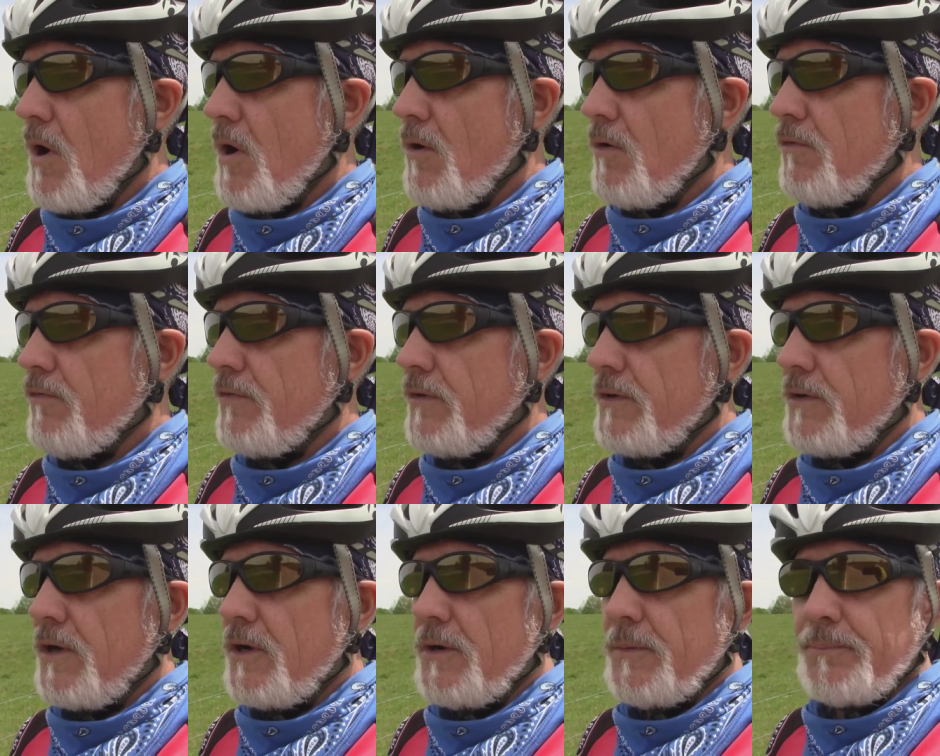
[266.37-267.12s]
off
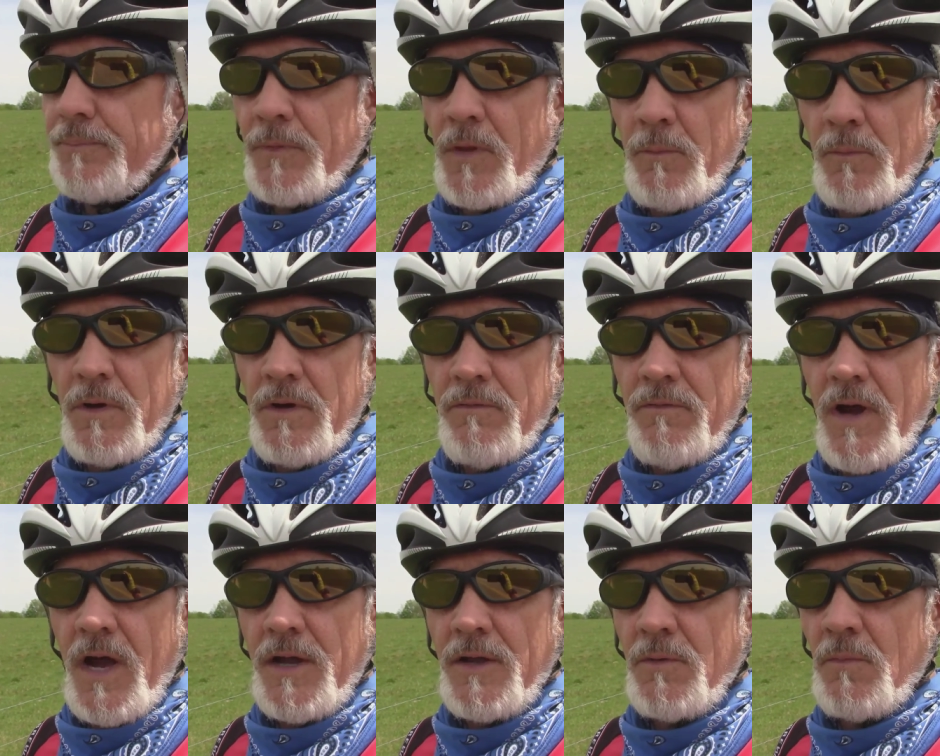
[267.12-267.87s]
and
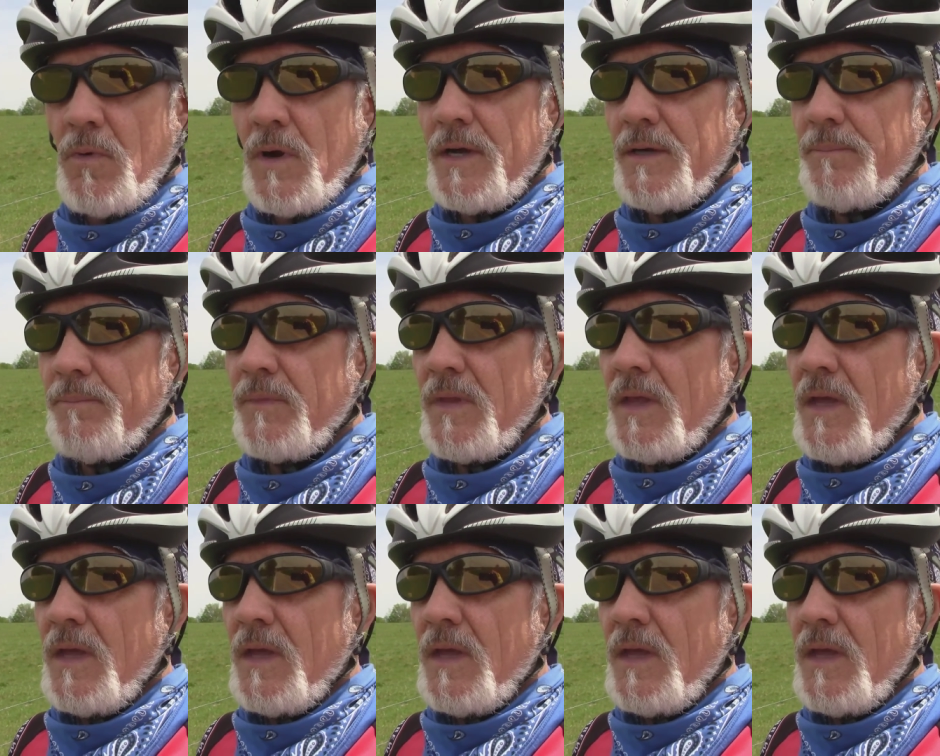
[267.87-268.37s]
reevaluate.